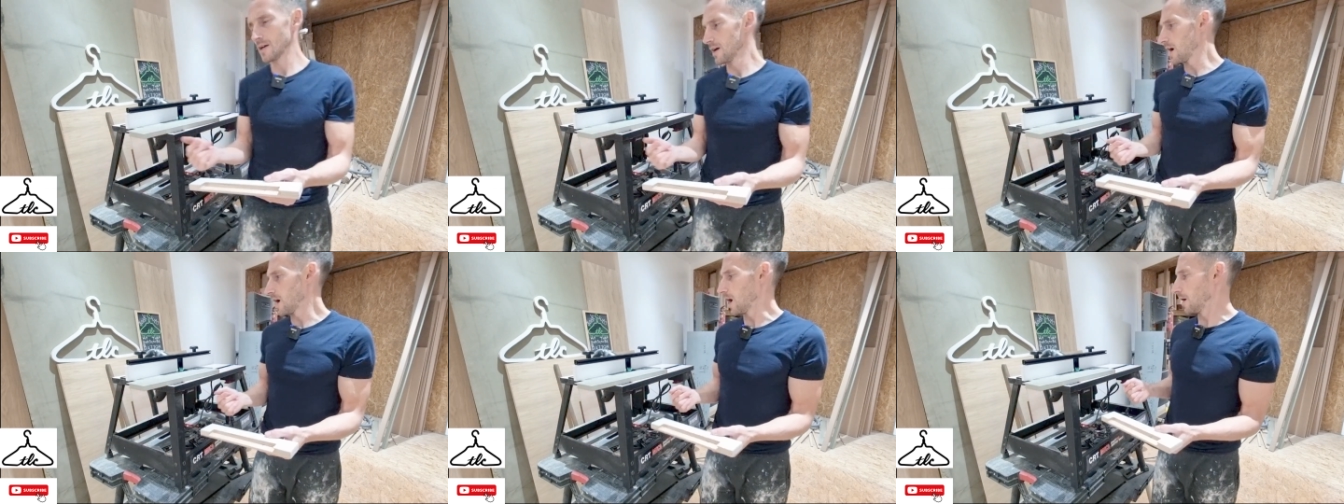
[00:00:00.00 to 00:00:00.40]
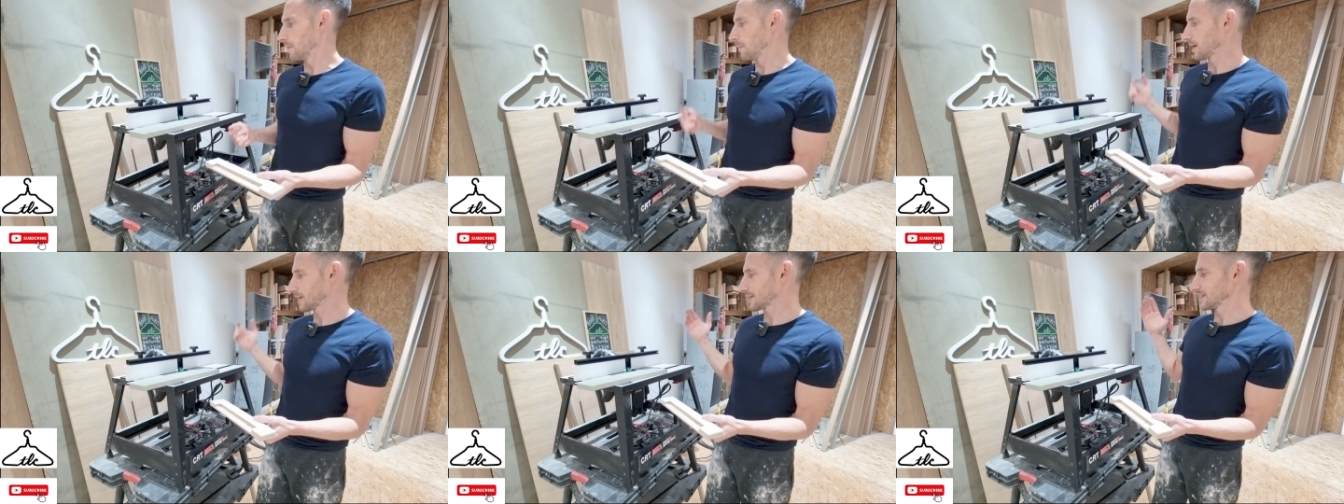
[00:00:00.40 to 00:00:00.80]

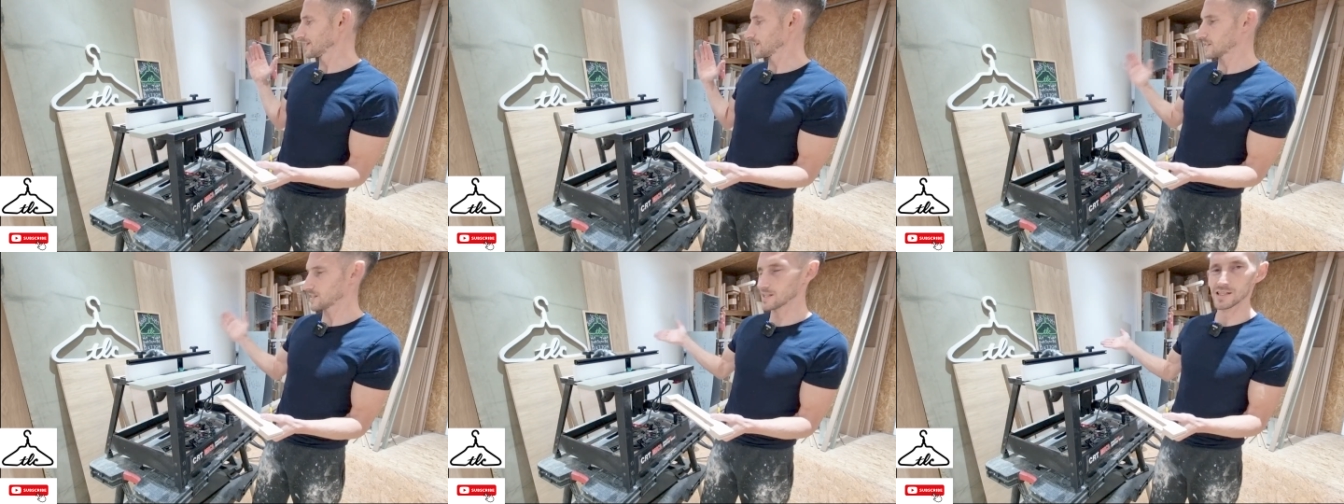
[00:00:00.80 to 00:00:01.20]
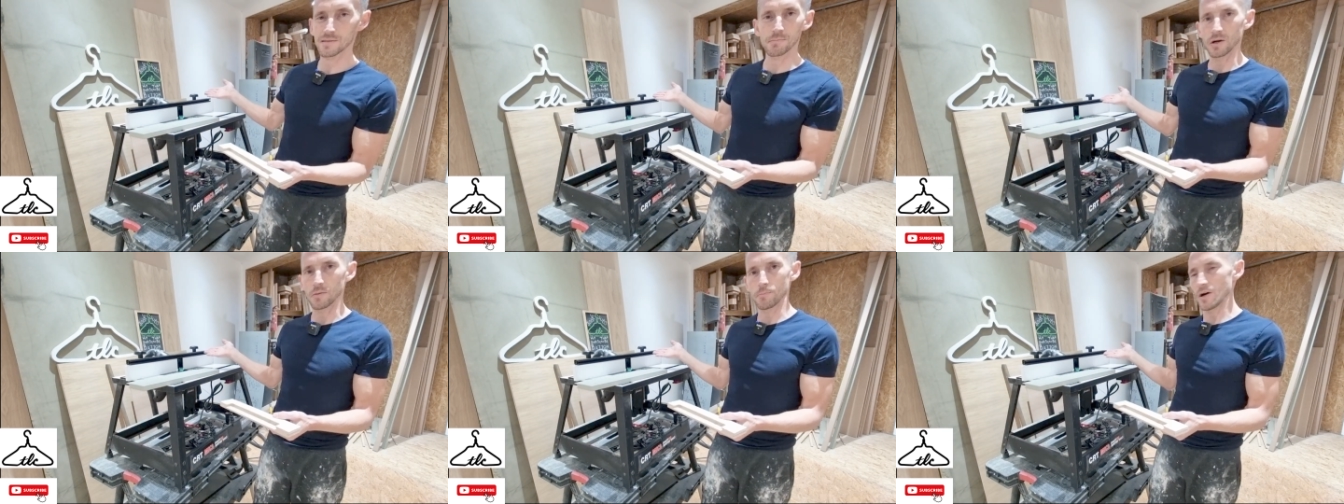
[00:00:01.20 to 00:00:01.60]
I think this is
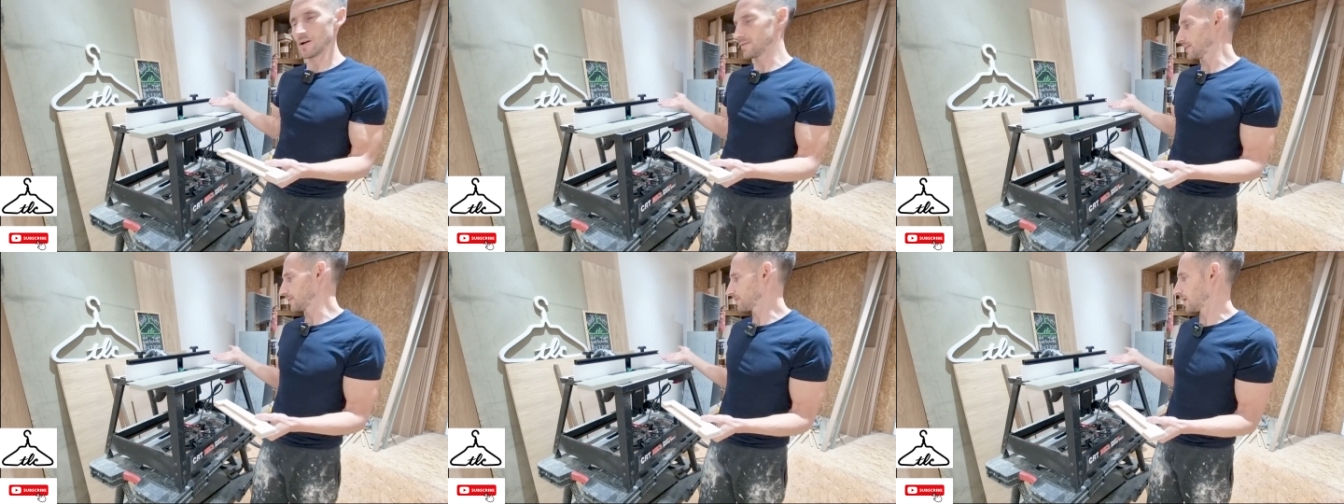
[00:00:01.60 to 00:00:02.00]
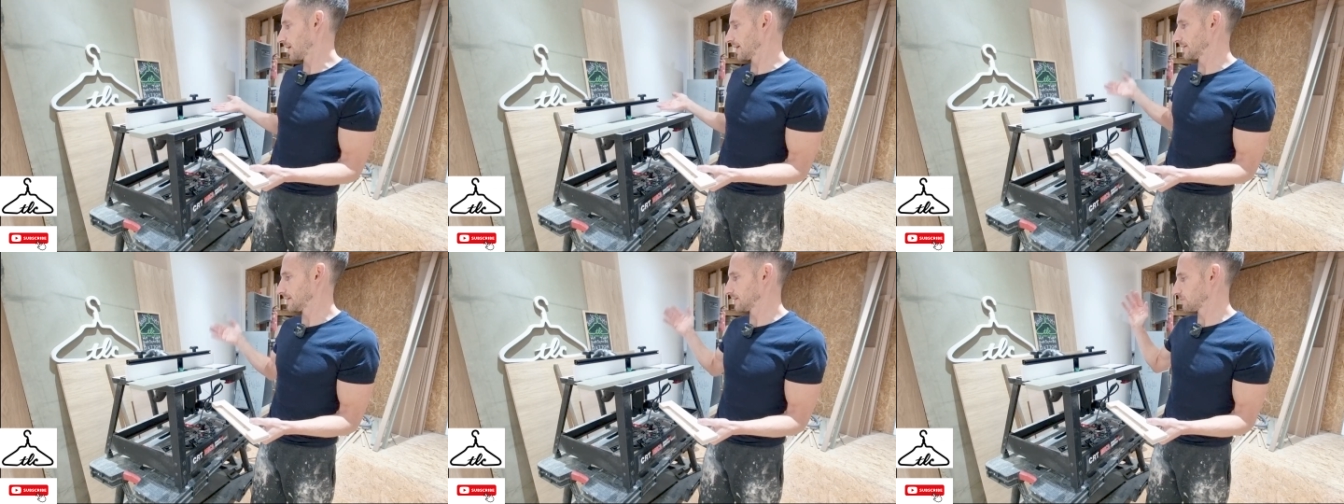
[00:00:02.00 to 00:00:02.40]
perfectly fine.